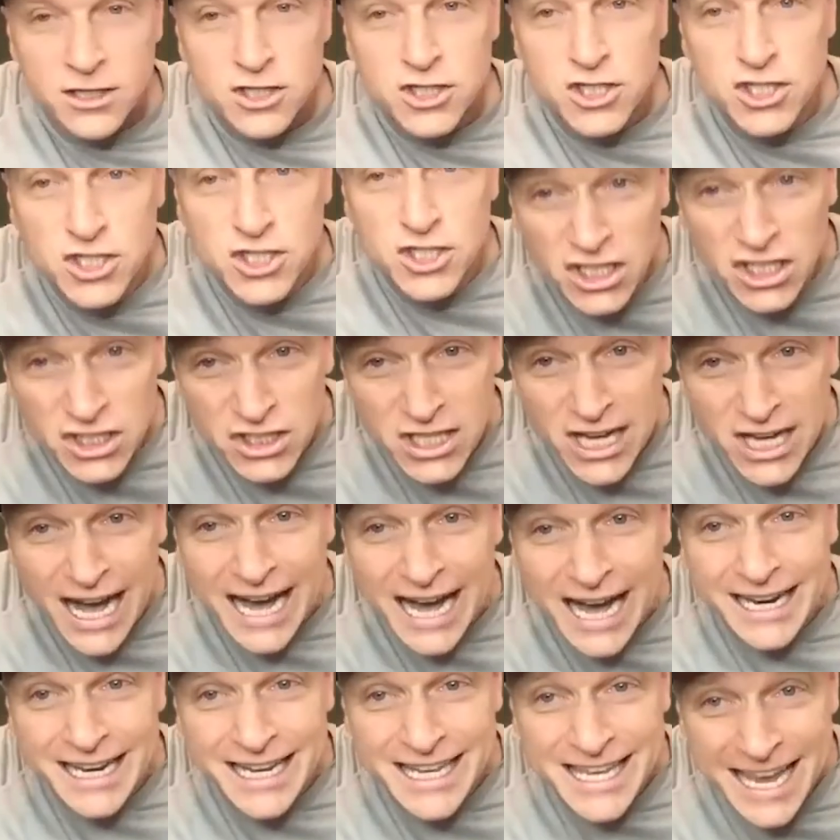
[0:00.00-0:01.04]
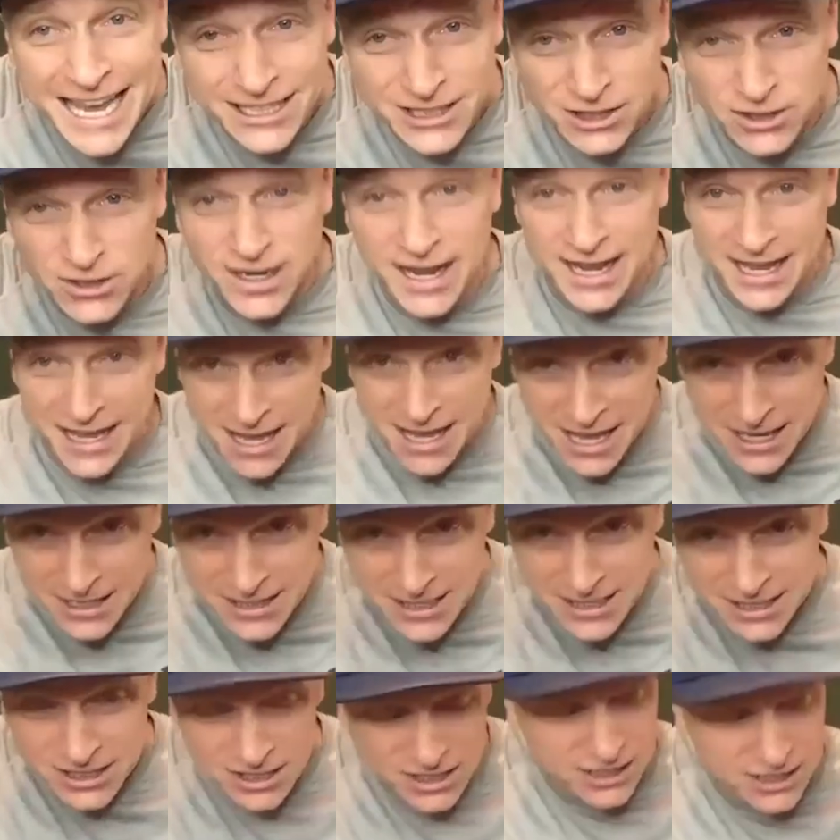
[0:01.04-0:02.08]
just got it yesterday.
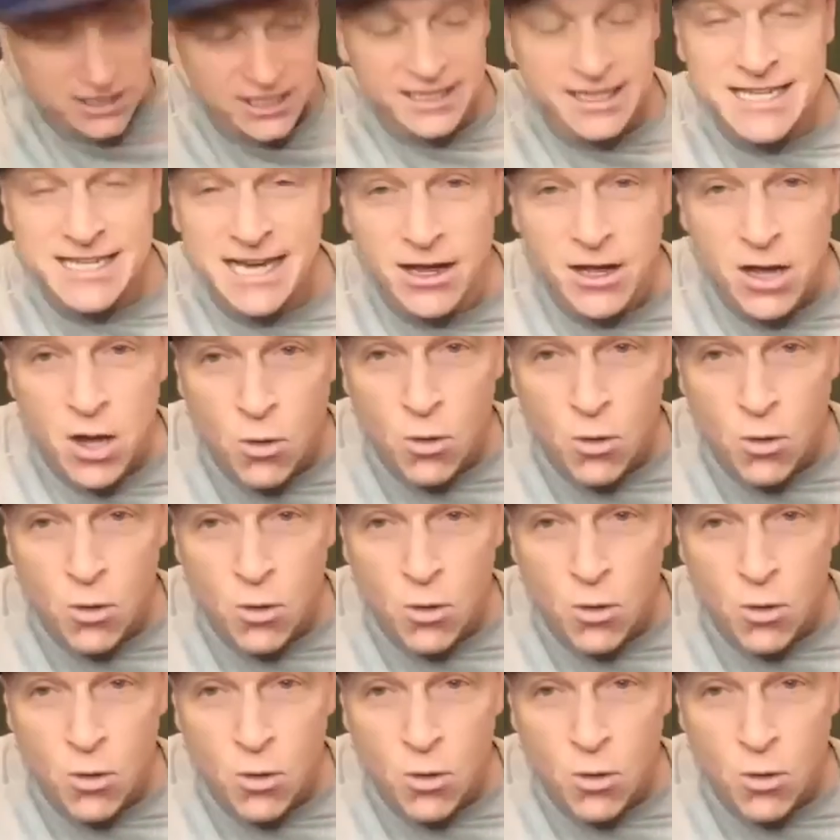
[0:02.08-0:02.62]
Just check this out.